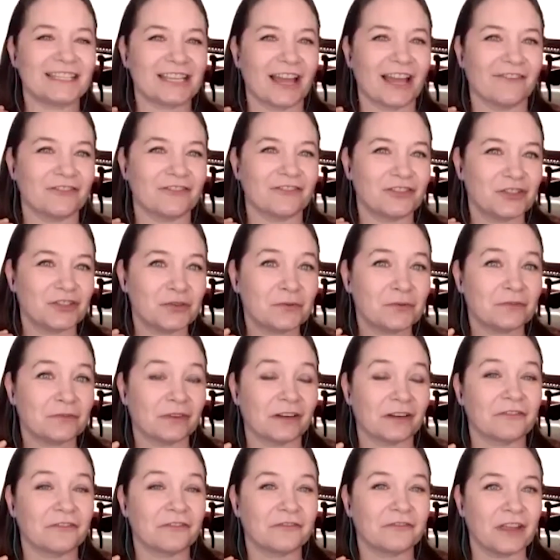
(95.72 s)
have two of
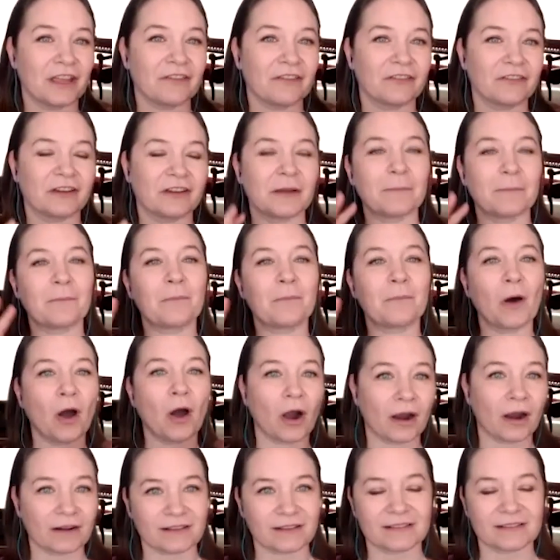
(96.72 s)
our favorite
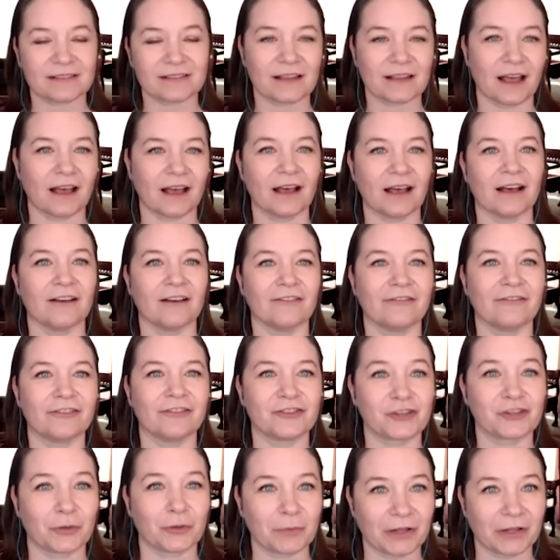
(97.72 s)
parts of
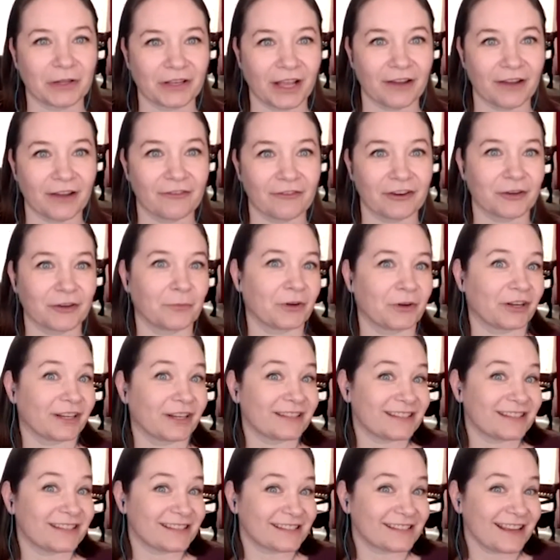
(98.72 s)
german uncovered we're
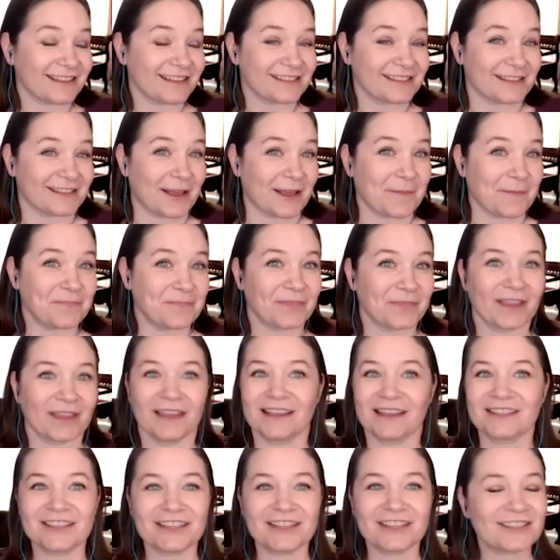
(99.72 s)
going to discuss them
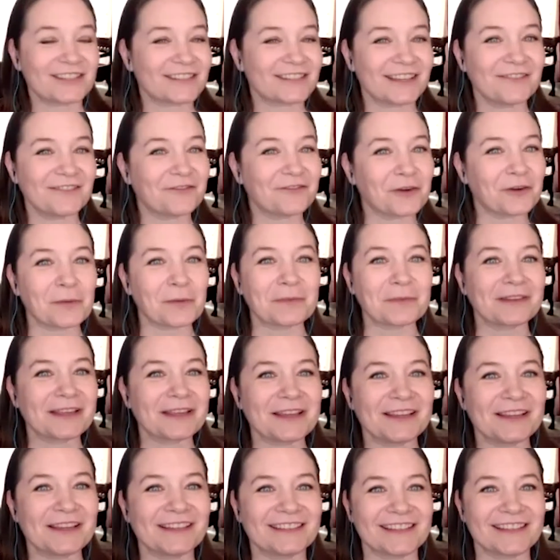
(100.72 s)
just
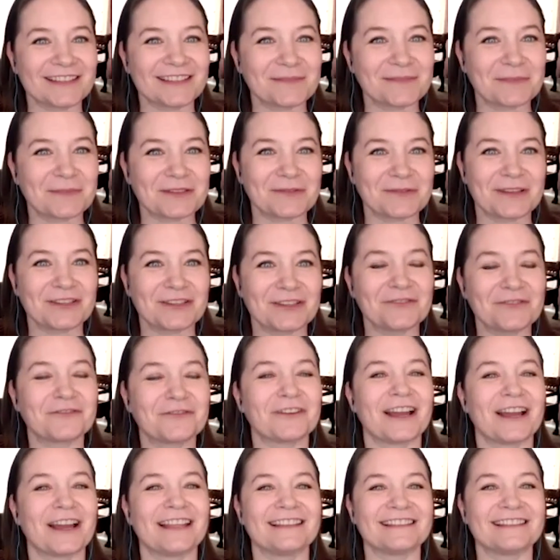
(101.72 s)
informally just between two
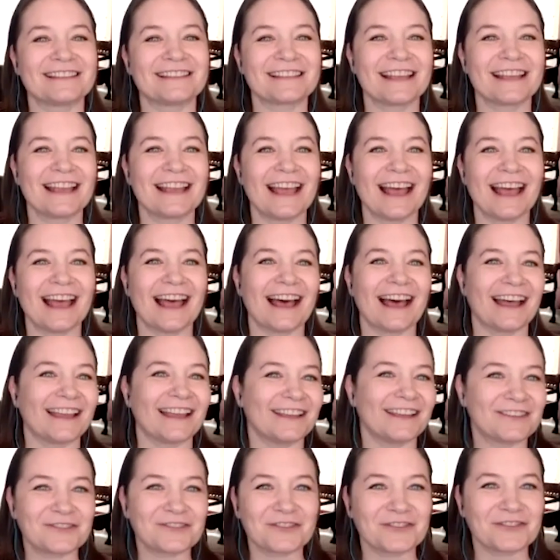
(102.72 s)
friends i
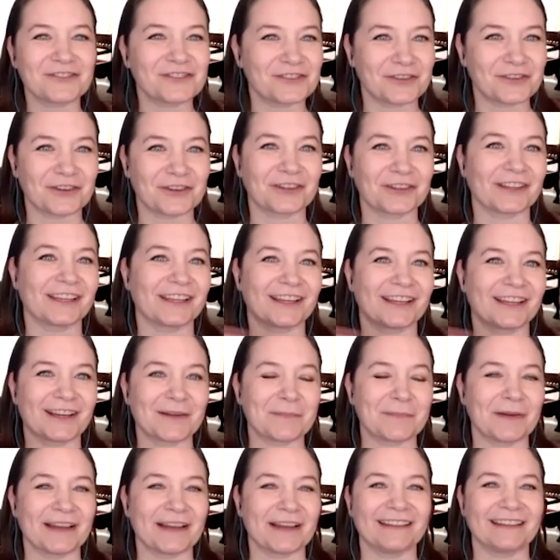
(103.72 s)
introduced you
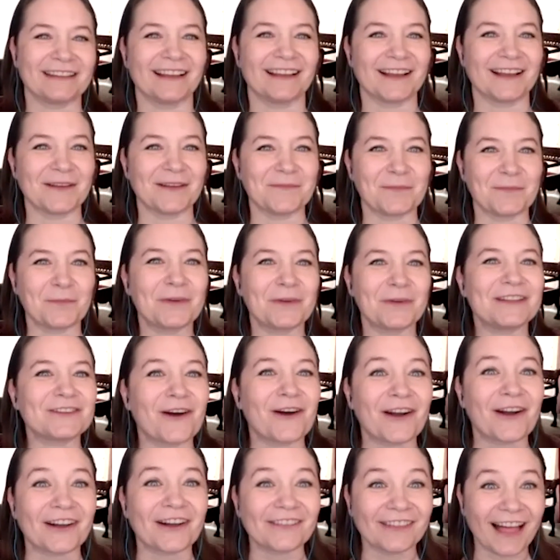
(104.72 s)
earlier but um, we
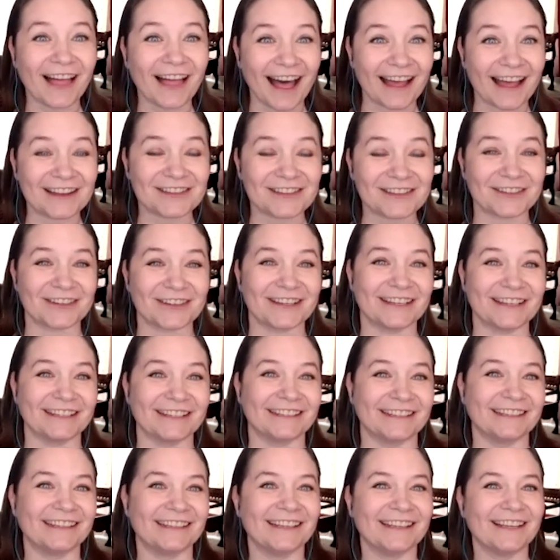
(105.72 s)
talk a lot
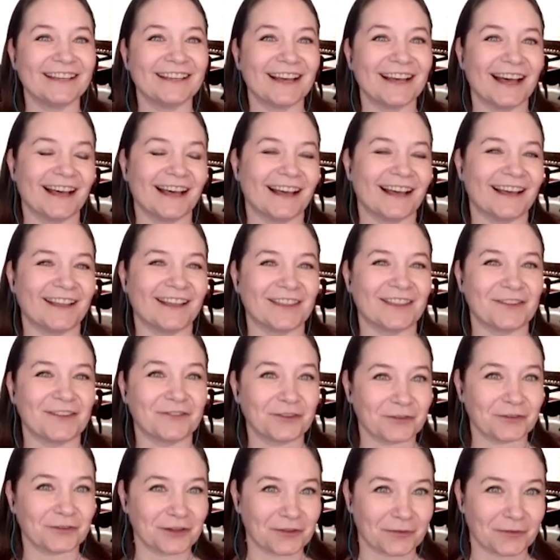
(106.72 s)
during uh, the
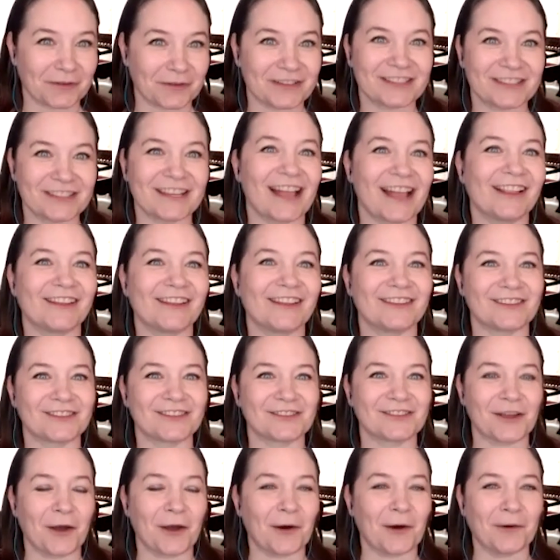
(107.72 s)
fluent and french challenge
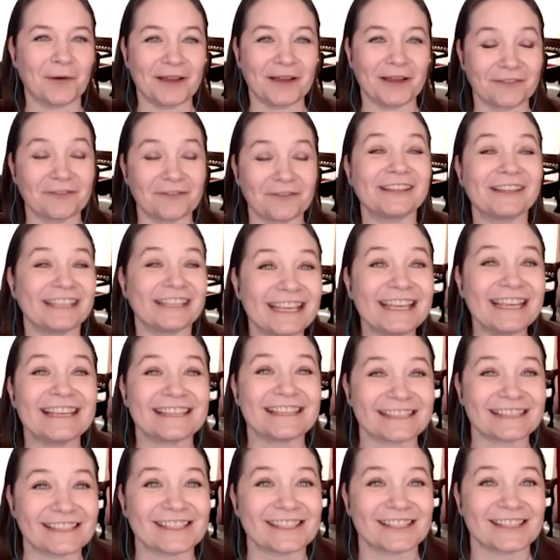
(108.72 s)
so it really
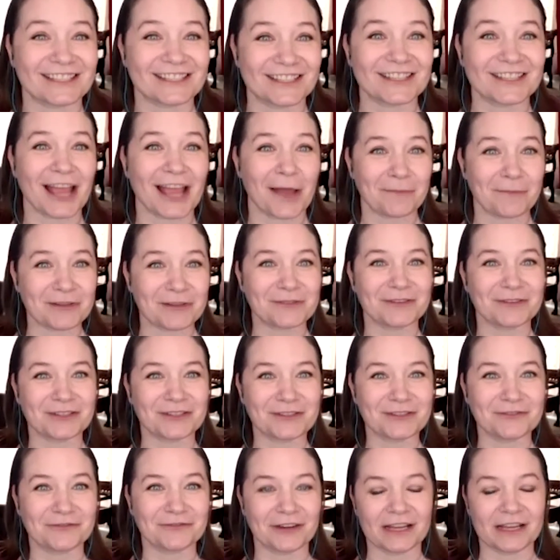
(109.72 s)
is just a chat between
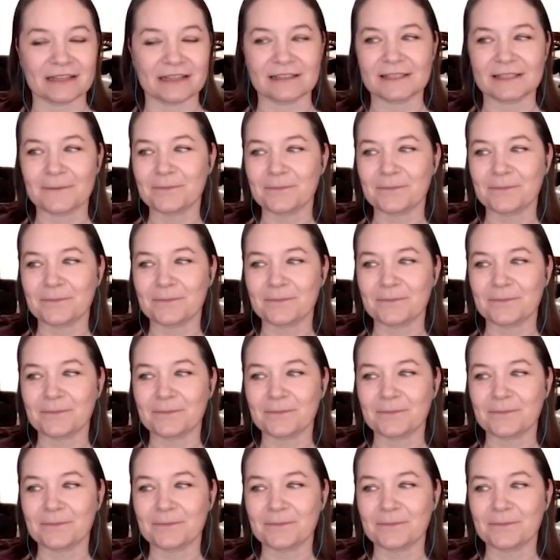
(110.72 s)
two friends